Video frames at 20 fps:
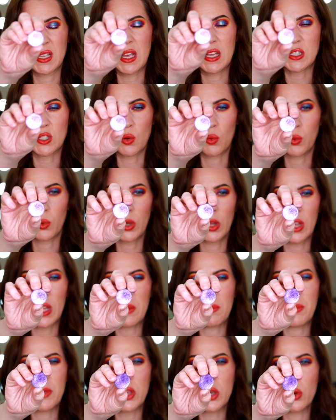It's a really
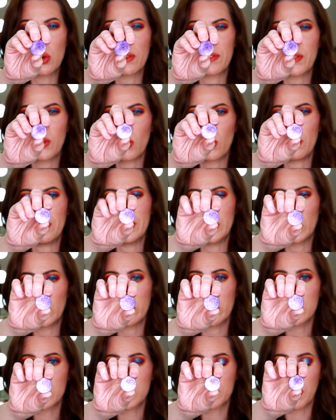beautiful
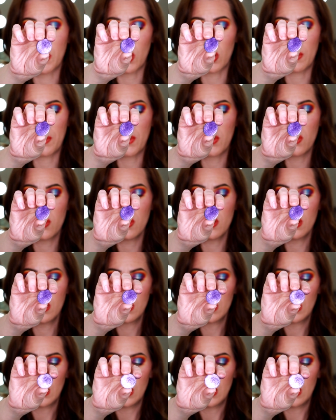bluish purple,